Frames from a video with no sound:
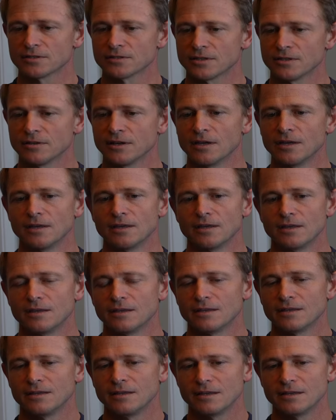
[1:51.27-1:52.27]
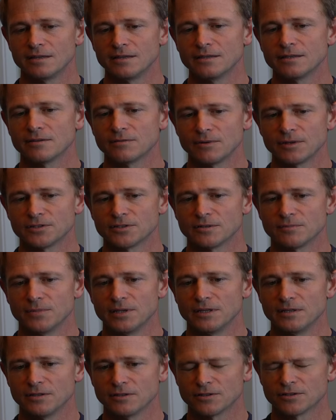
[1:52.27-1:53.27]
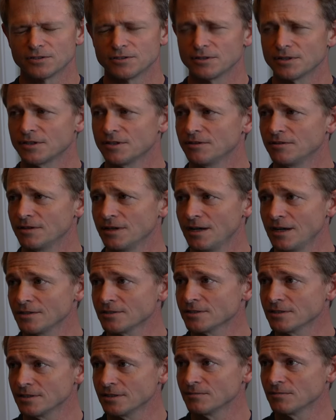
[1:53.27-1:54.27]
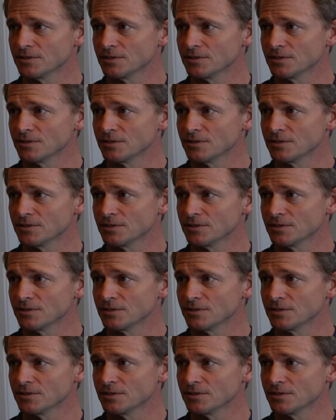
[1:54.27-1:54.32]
So, the idea that we should be nurturing curiosity,